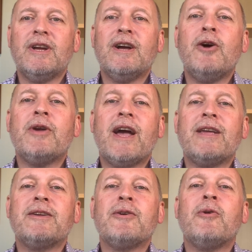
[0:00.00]

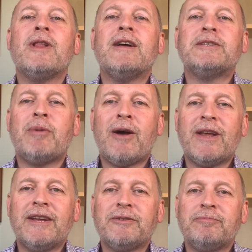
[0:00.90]
Okay, well that's about
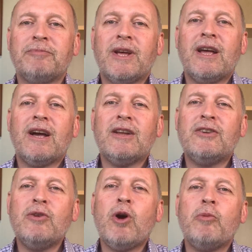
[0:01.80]
it. I
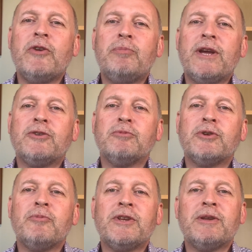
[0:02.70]
do hope you've picked up
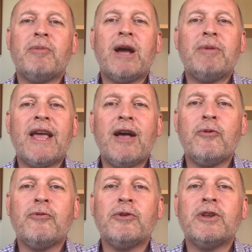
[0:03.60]
something that might be
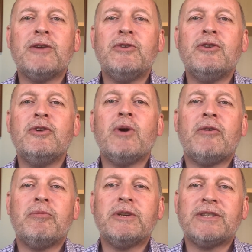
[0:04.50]
helpful if you do
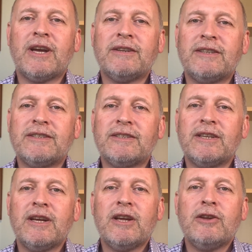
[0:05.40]
have a bursitis.
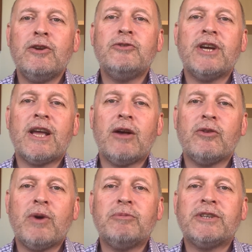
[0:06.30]
Do check out
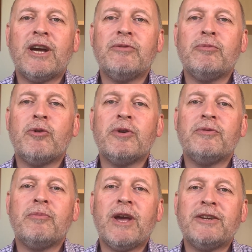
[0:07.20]
the website for more
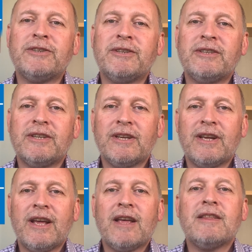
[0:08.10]
information.
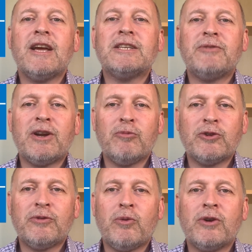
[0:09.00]
Thanks very
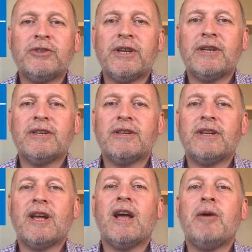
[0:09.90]
much for watching,
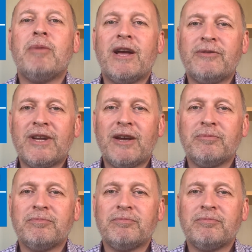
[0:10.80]
and bye for now.